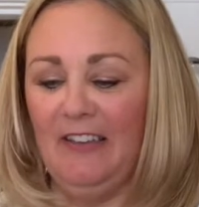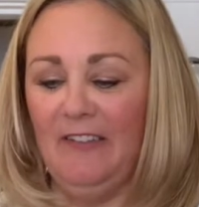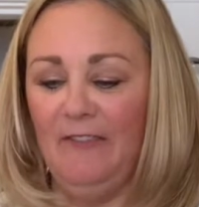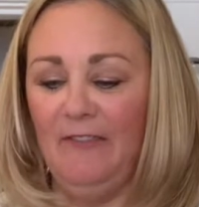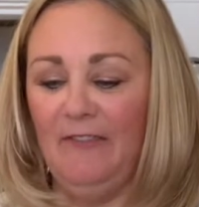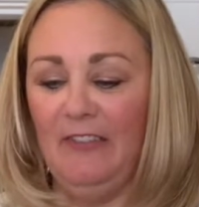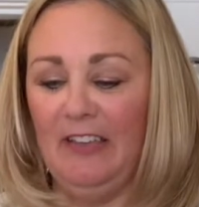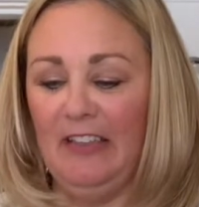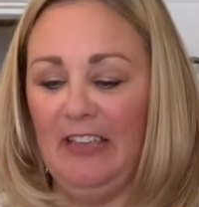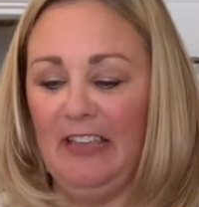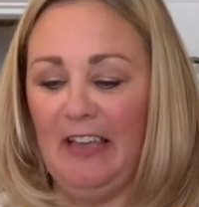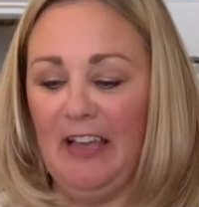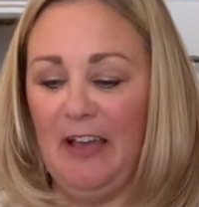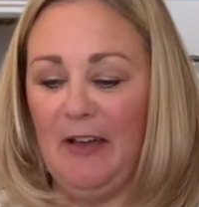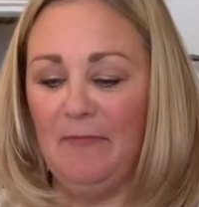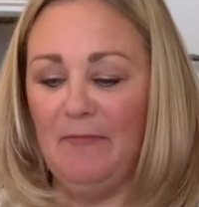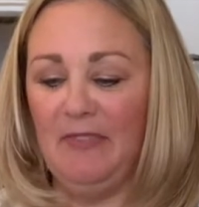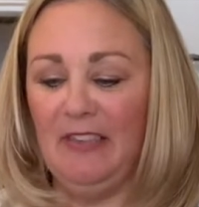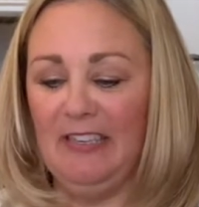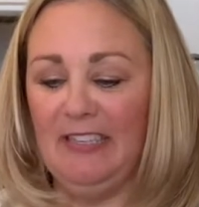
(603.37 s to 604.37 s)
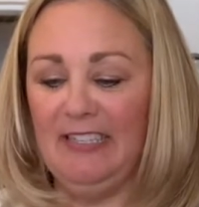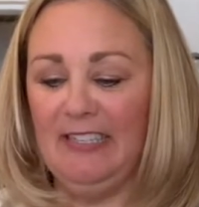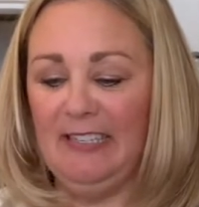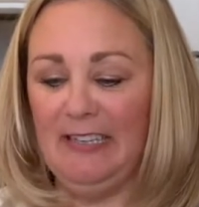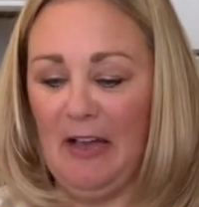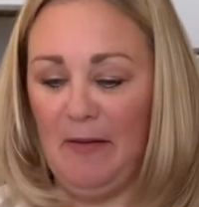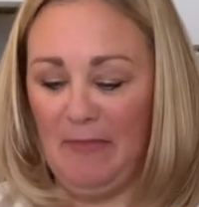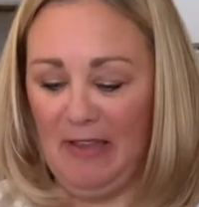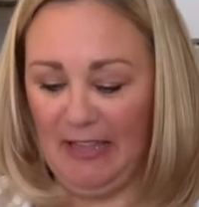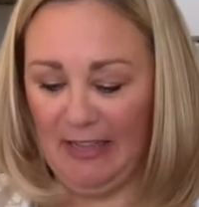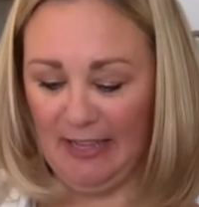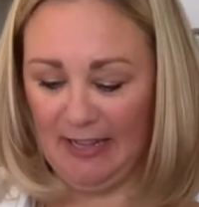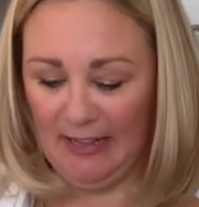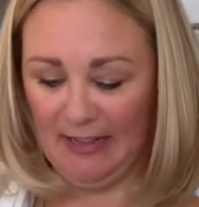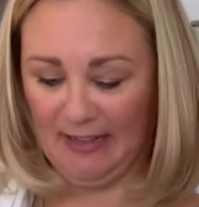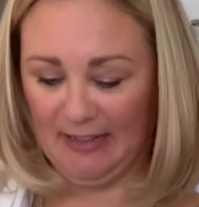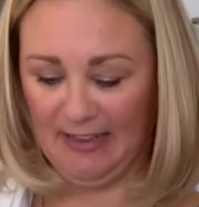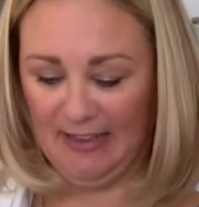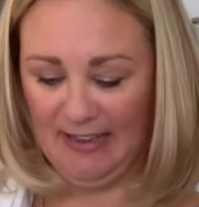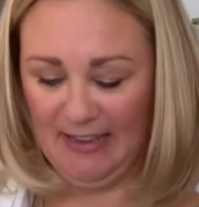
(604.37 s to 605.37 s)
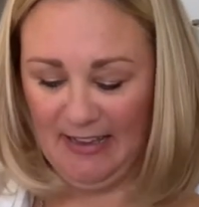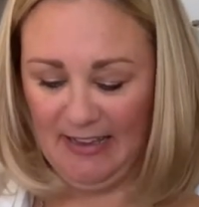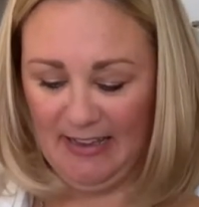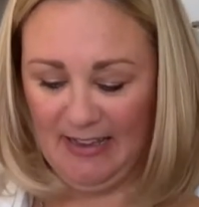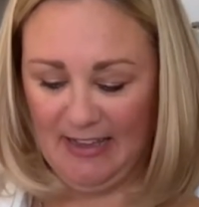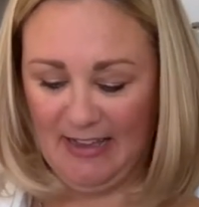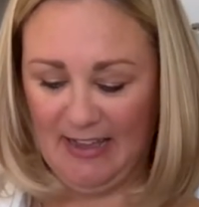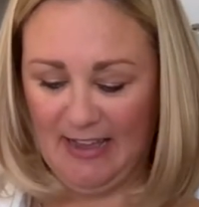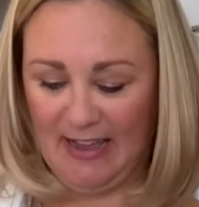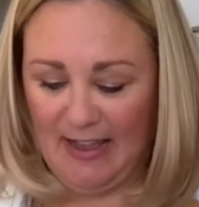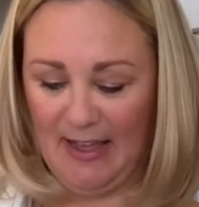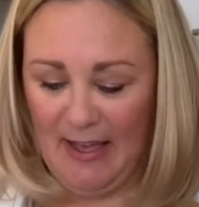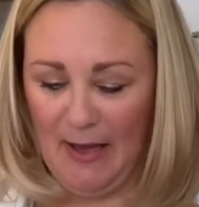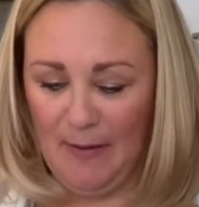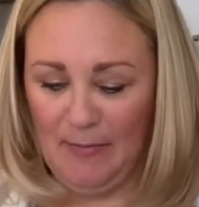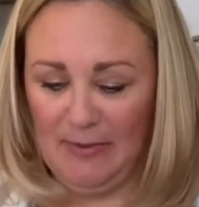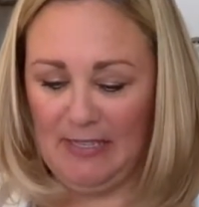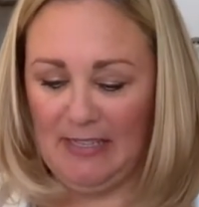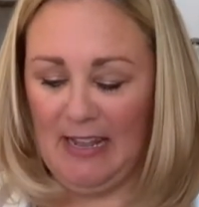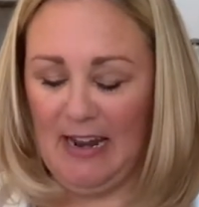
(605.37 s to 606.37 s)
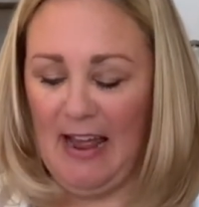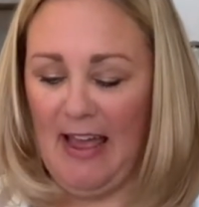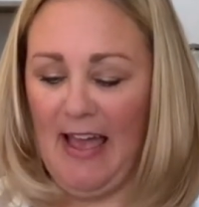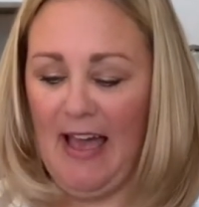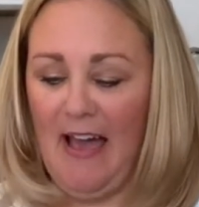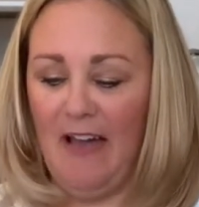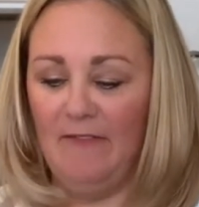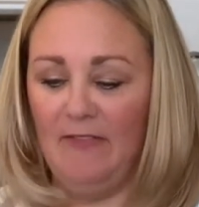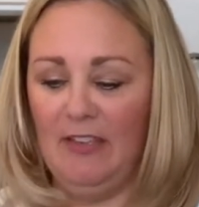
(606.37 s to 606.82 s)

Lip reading: filling up these yummy little cups that I have.